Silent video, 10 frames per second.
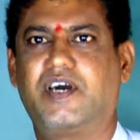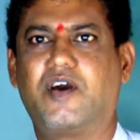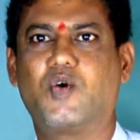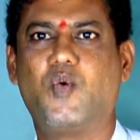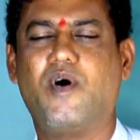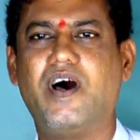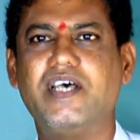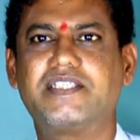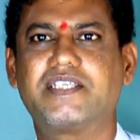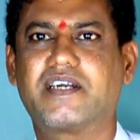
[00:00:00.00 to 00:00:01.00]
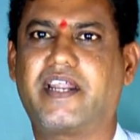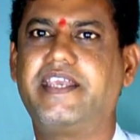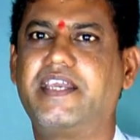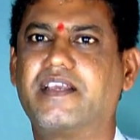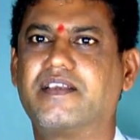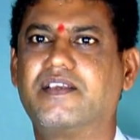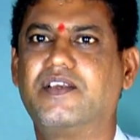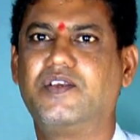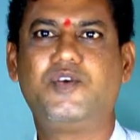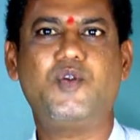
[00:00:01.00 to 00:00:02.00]
Raghu was crying.
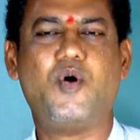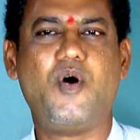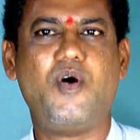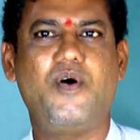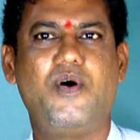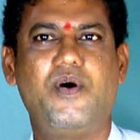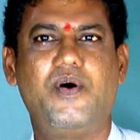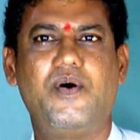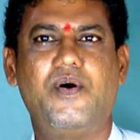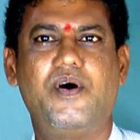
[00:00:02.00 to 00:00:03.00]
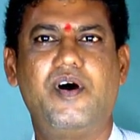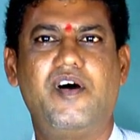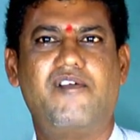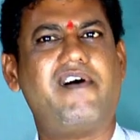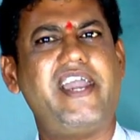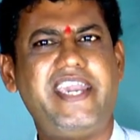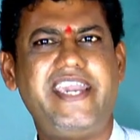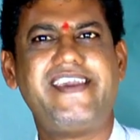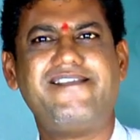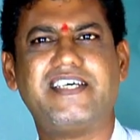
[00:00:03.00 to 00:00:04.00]
You know why
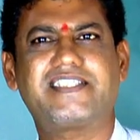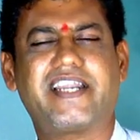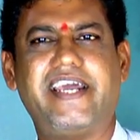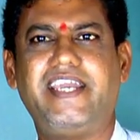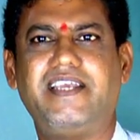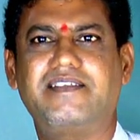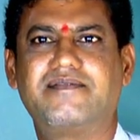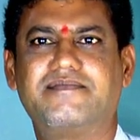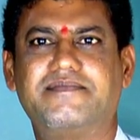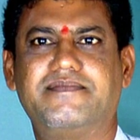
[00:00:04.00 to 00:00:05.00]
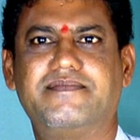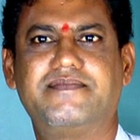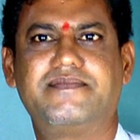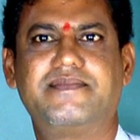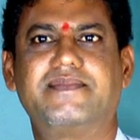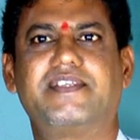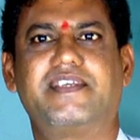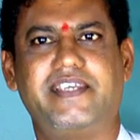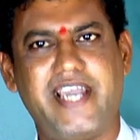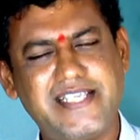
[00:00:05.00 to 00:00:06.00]
he was crying?
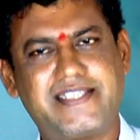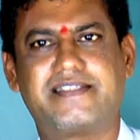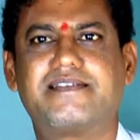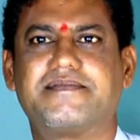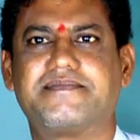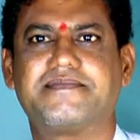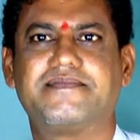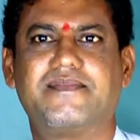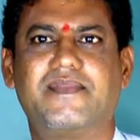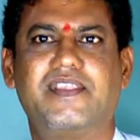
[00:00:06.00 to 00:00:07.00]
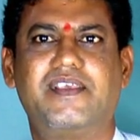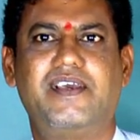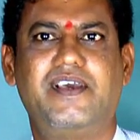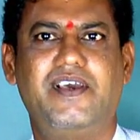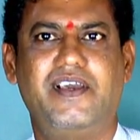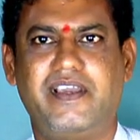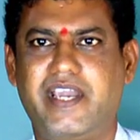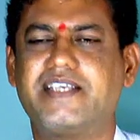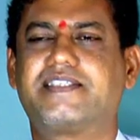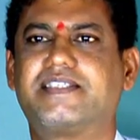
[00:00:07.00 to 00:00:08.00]
Yes.
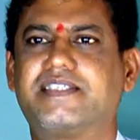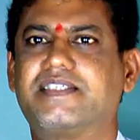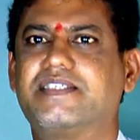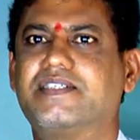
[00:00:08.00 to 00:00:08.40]
Yes.